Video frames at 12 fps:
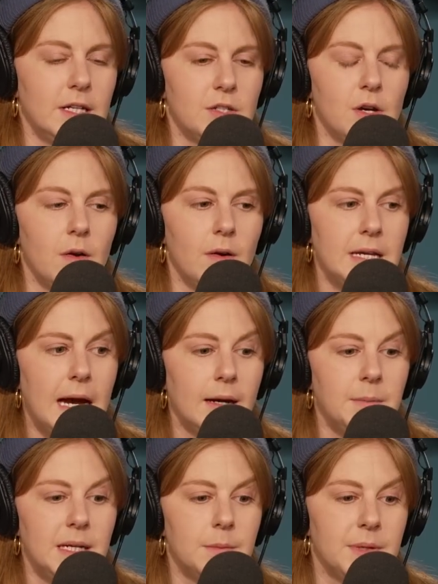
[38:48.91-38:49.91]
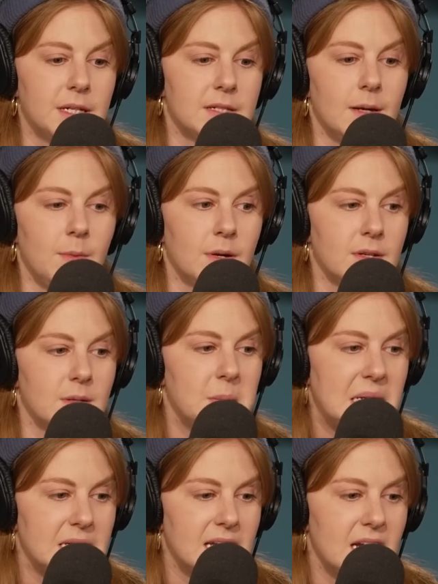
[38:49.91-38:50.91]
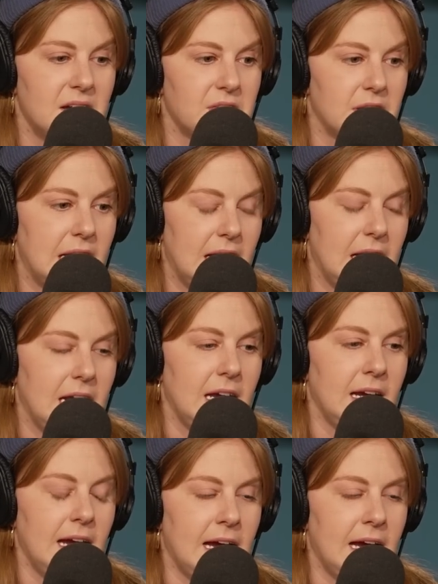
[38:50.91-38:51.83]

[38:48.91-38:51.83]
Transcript: So yeah, I made it because I wanted to meditate every day,